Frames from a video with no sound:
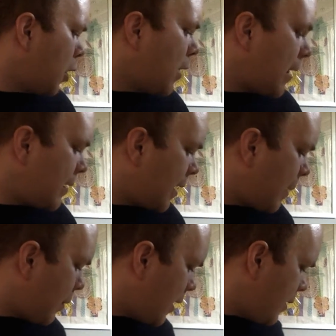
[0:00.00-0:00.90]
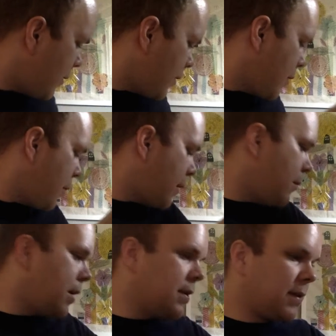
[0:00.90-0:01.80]
okay, then a couple other quick
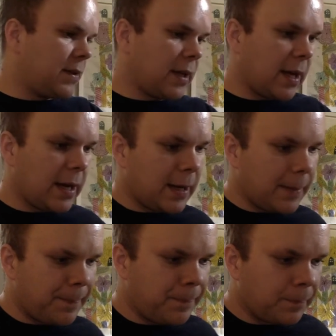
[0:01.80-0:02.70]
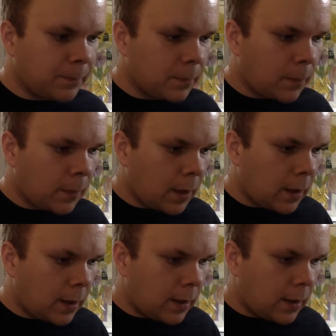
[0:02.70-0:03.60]
ones. Um,
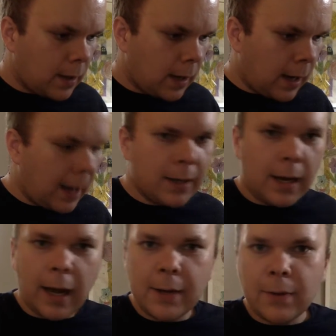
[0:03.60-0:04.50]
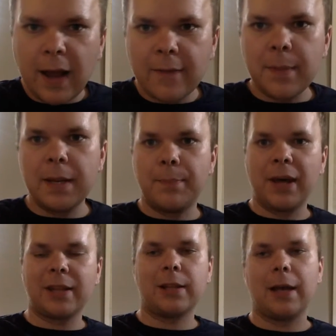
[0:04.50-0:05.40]
I, I don't have many
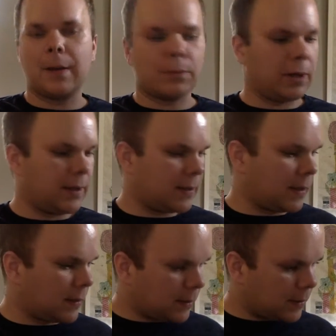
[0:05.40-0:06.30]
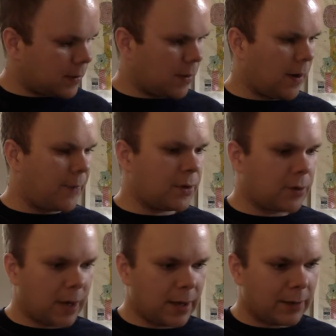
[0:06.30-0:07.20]
Bethlehem releases, so I've been
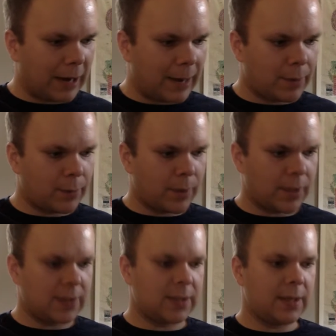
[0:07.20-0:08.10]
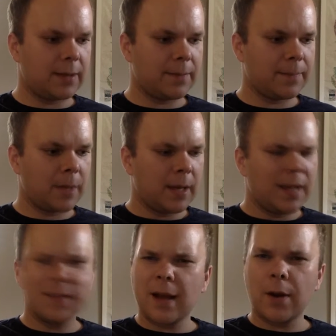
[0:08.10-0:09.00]
trying to grab them when I see them.
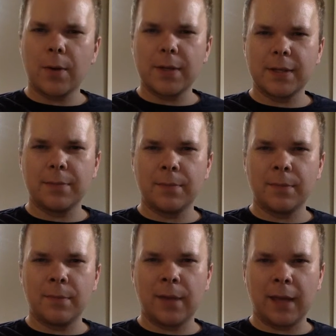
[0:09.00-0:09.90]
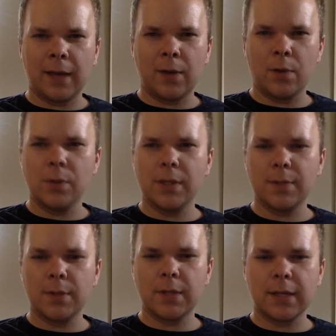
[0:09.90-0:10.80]
It's not always the coolest
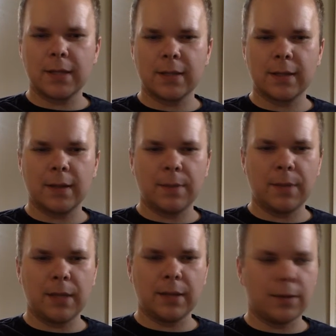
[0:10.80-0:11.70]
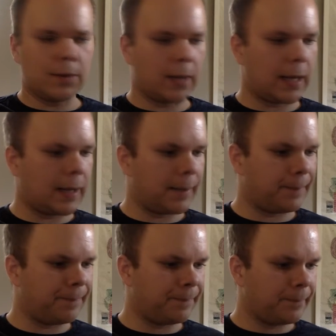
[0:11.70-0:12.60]
music. It's, it can be a little um,